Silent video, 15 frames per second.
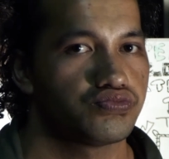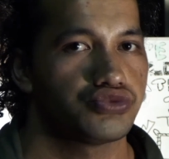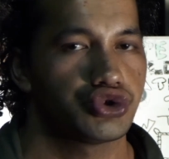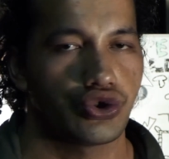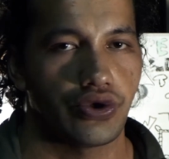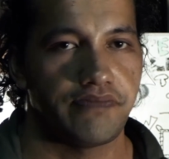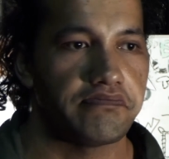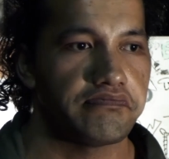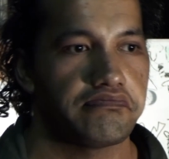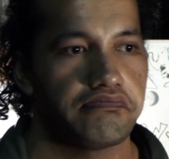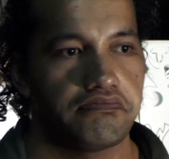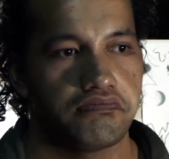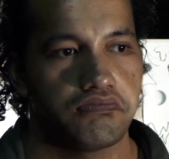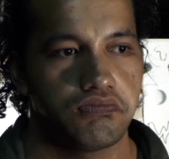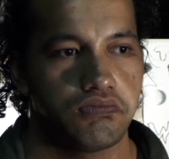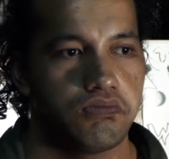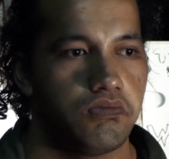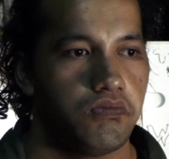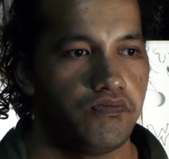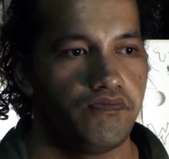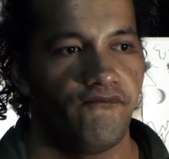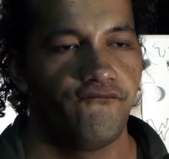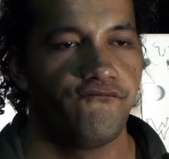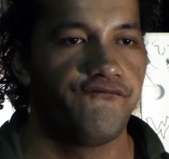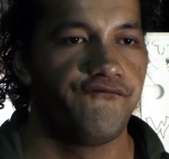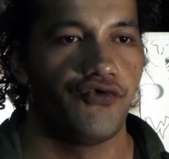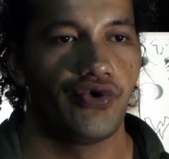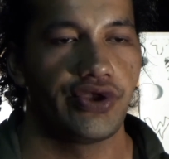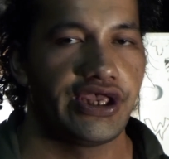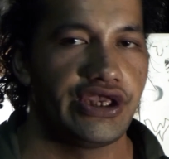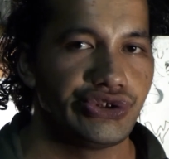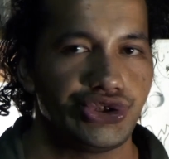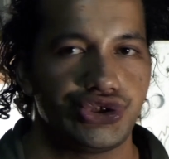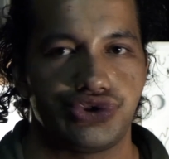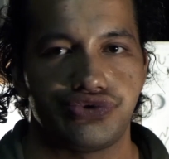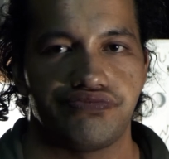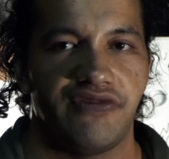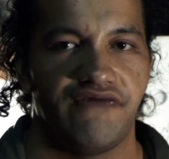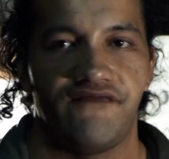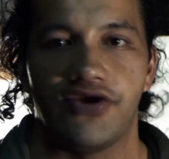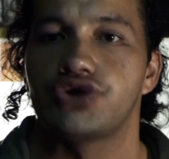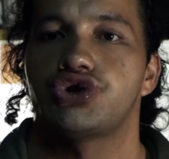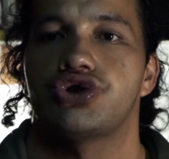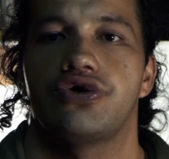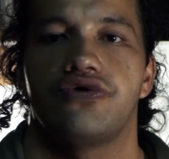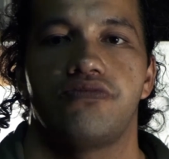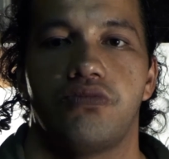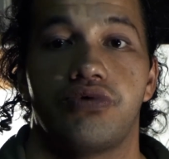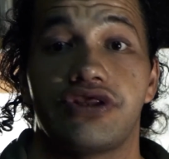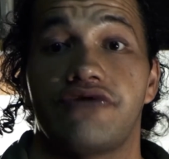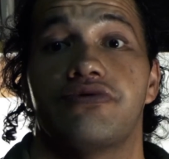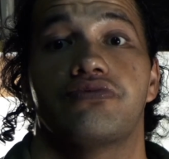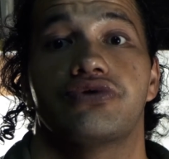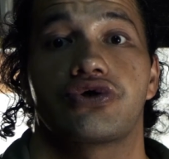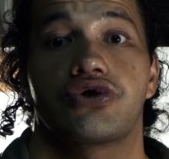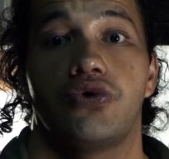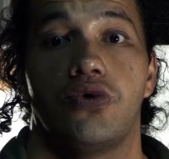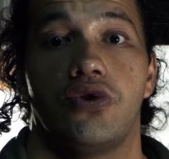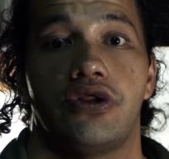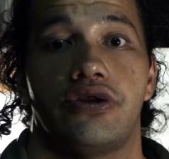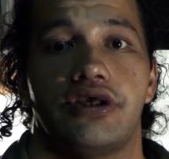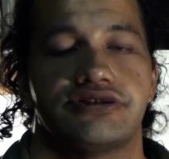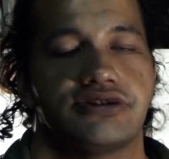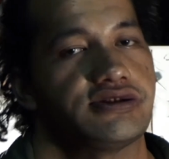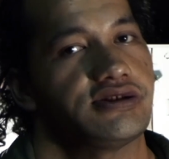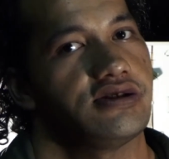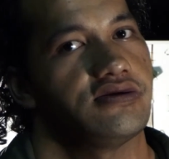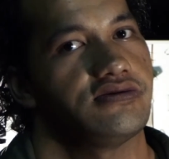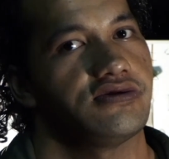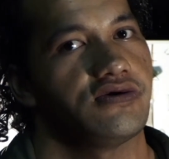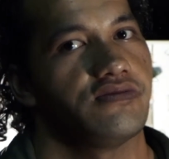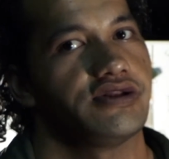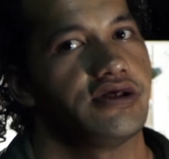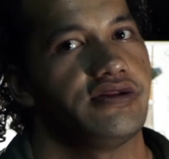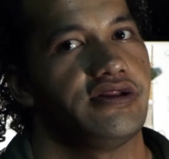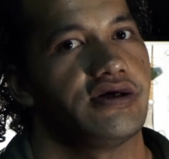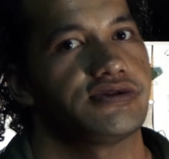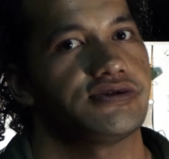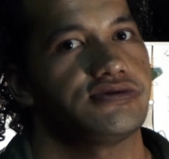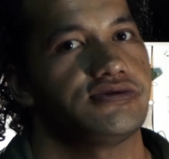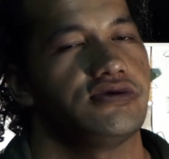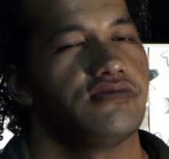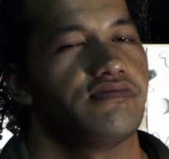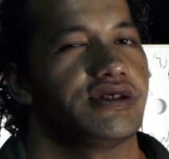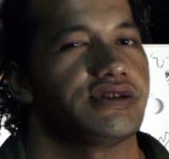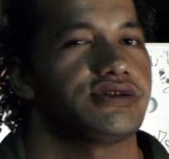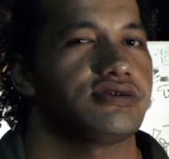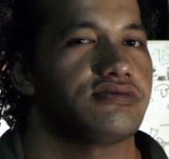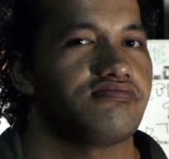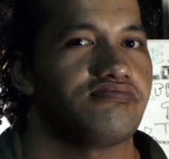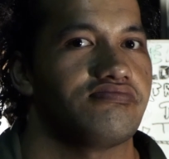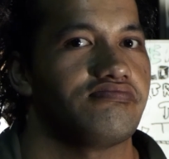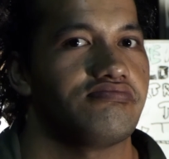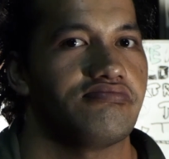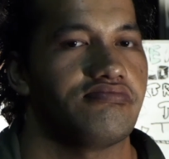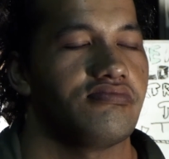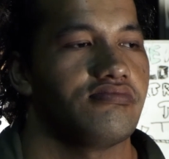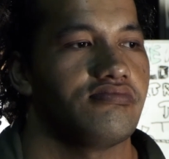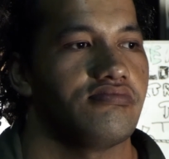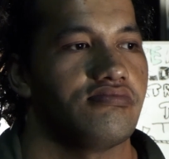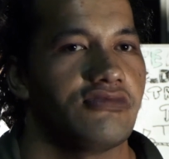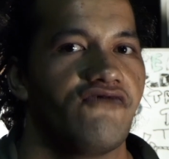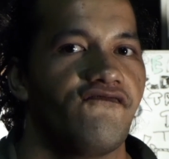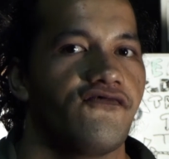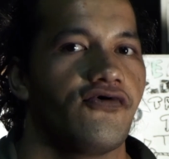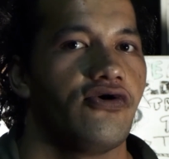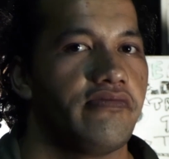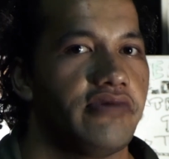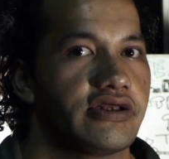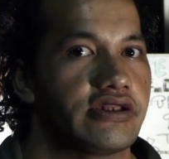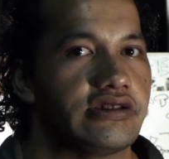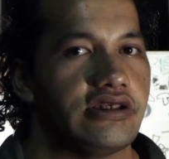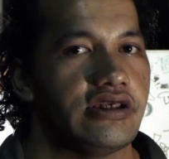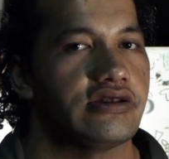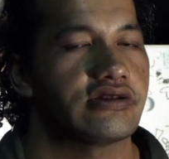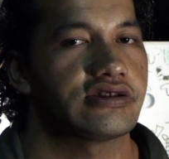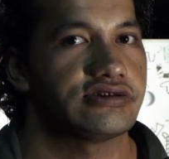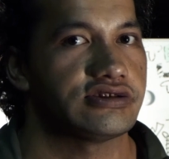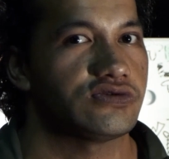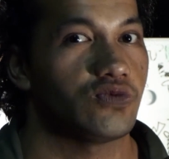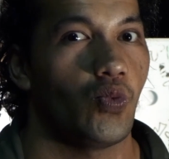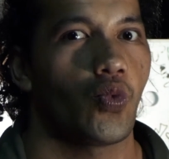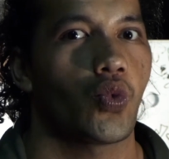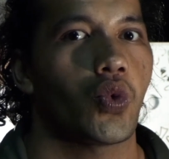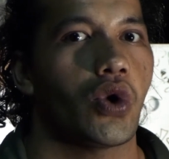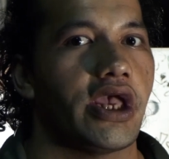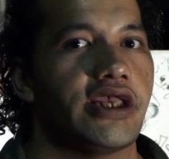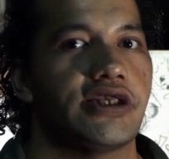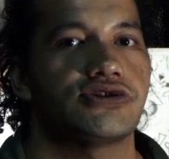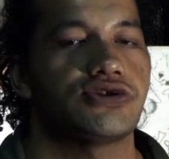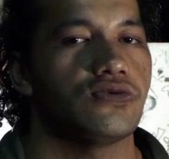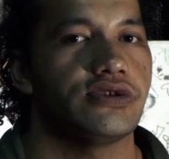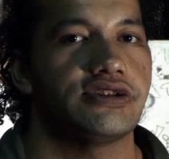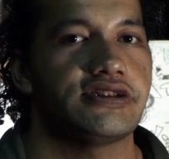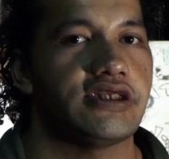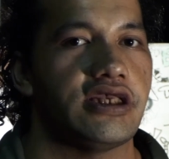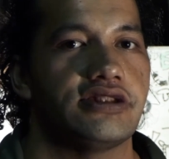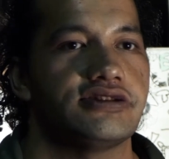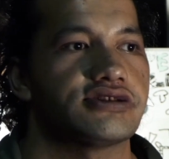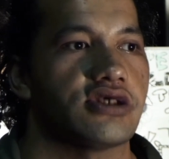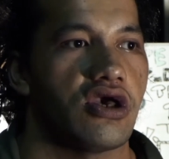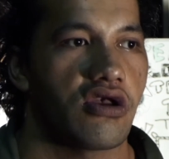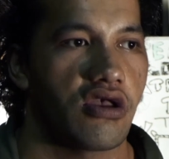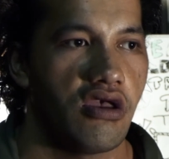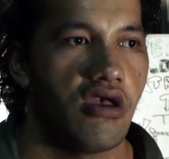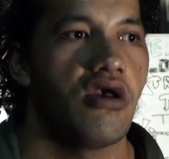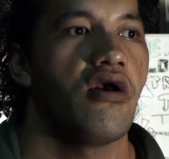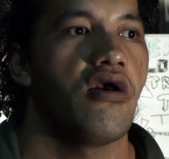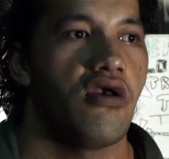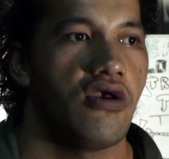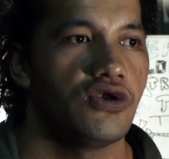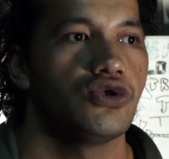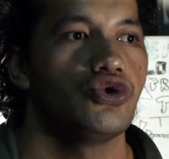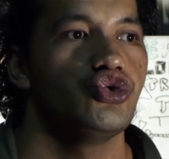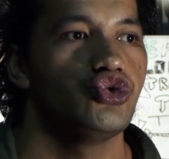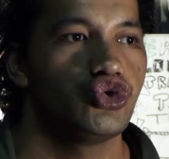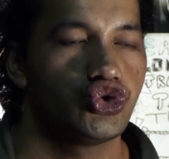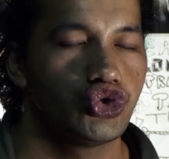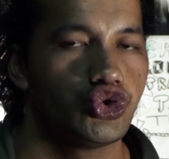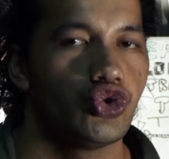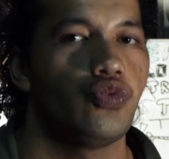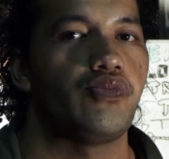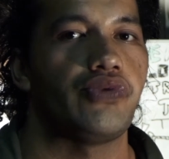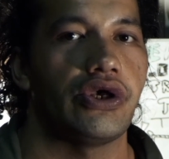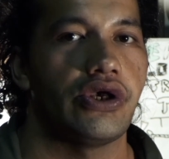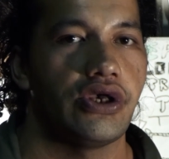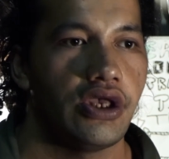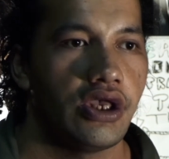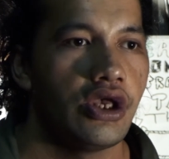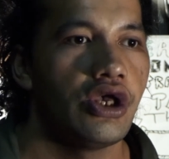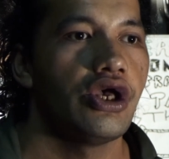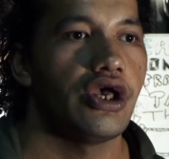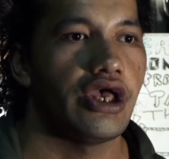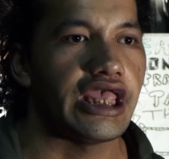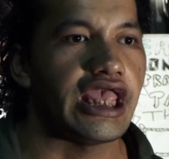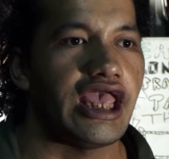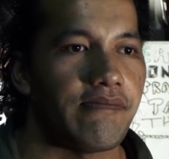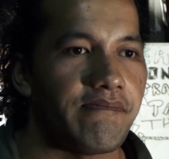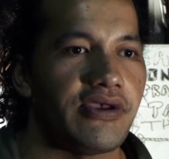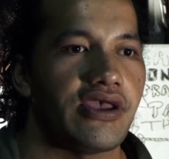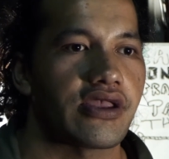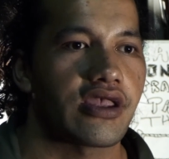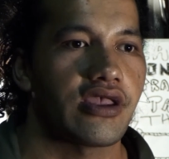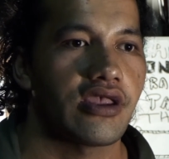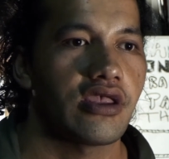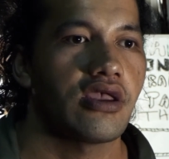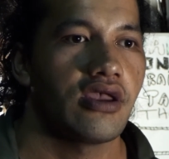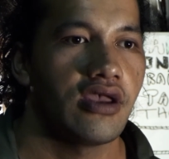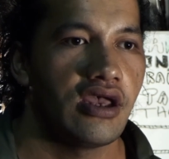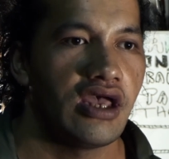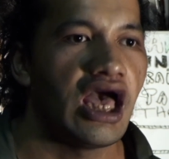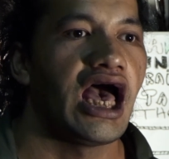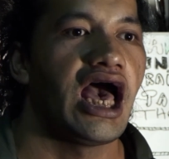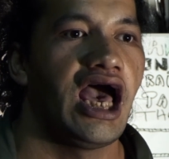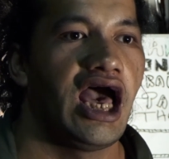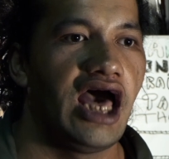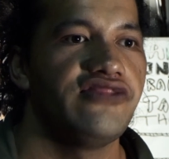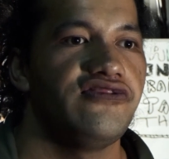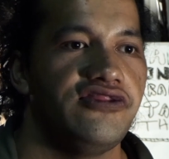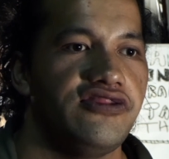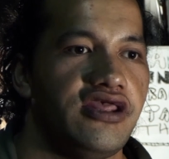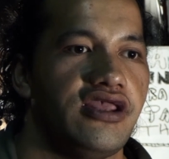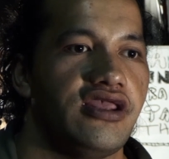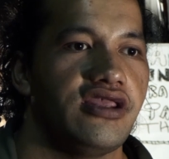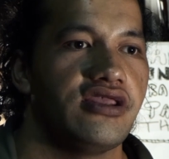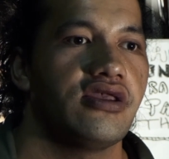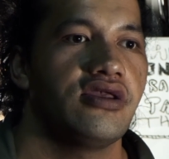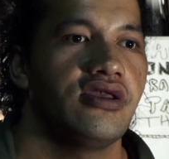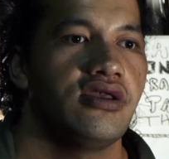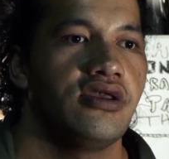trip, voyage, adventure, whatever you want to call it. As I said, I don't want to announce too much info about it yet because it's way too intense. Like, super epic, handy.